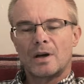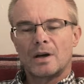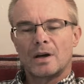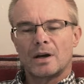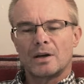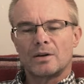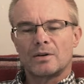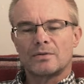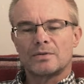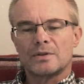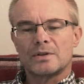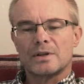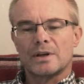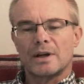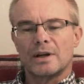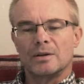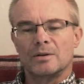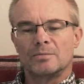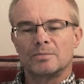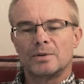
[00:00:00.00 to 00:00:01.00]
I offered to
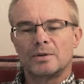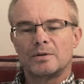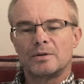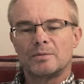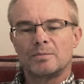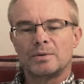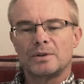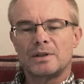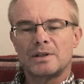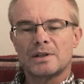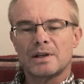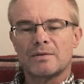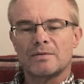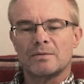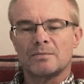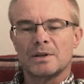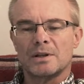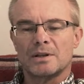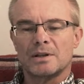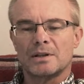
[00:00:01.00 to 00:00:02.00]
help, the police having
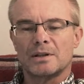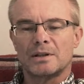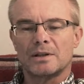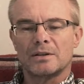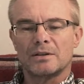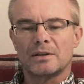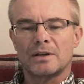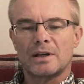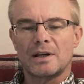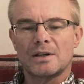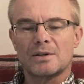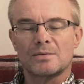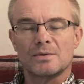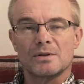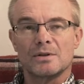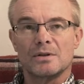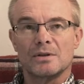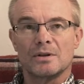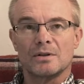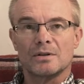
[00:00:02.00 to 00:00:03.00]
made it clear the case
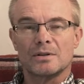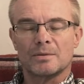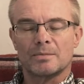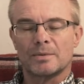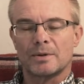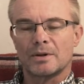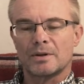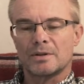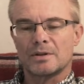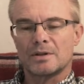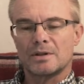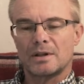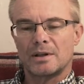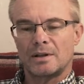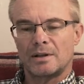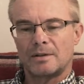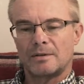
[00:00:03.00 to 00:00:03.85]
was not a priority.